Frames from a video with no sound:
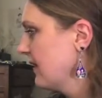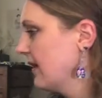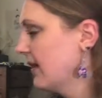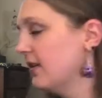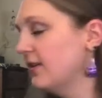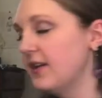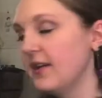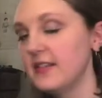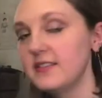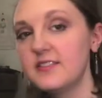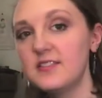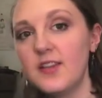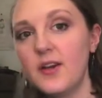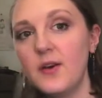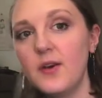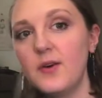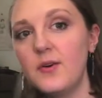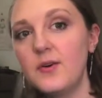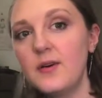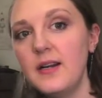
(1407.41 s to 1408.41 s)
Okay,
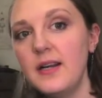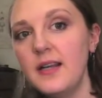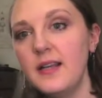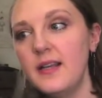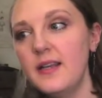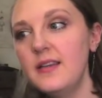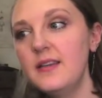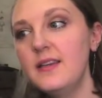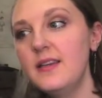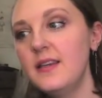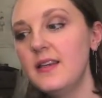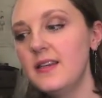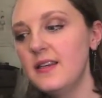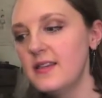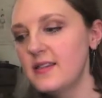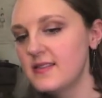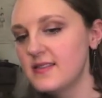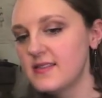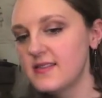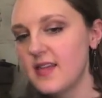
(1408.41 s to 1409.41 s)
so
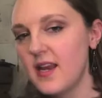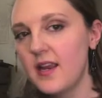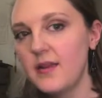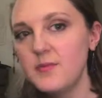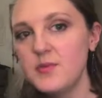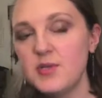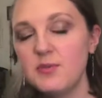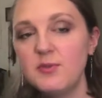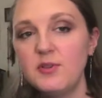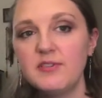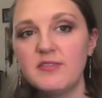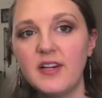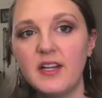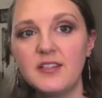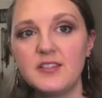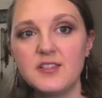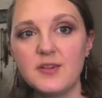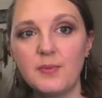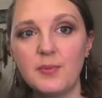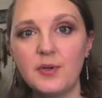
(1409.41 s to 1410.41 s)
it's time to move on
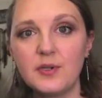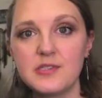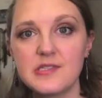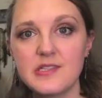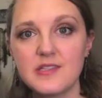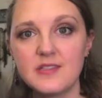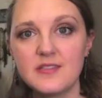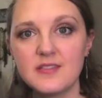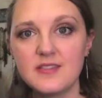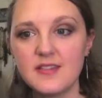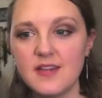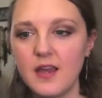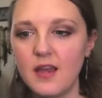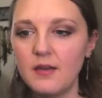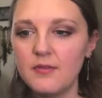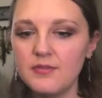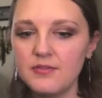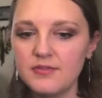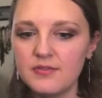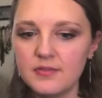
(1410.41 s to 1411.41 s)
to personal
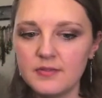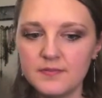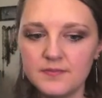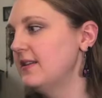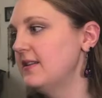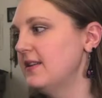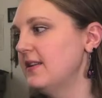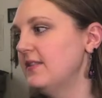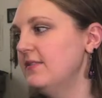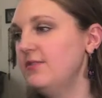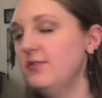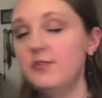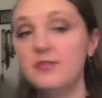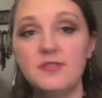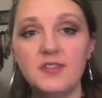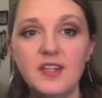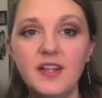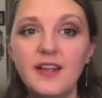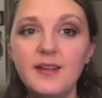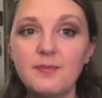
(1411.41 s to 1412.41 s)
stuff. If you
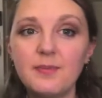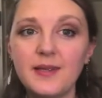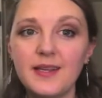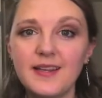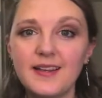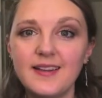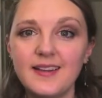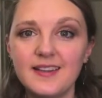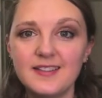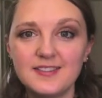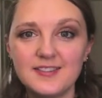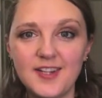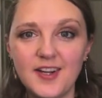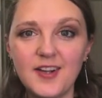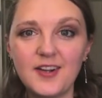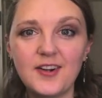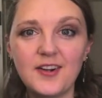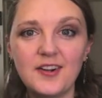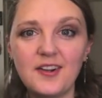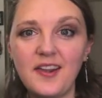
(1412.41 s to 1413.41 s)
feel like being a
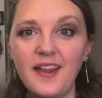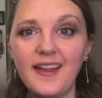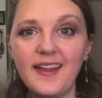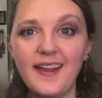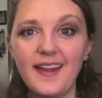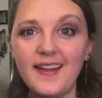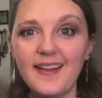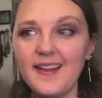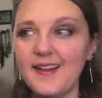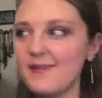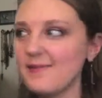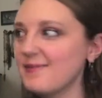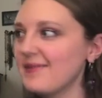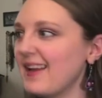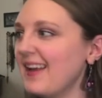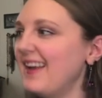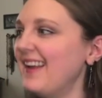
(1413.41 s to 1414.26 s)
stalker like I am,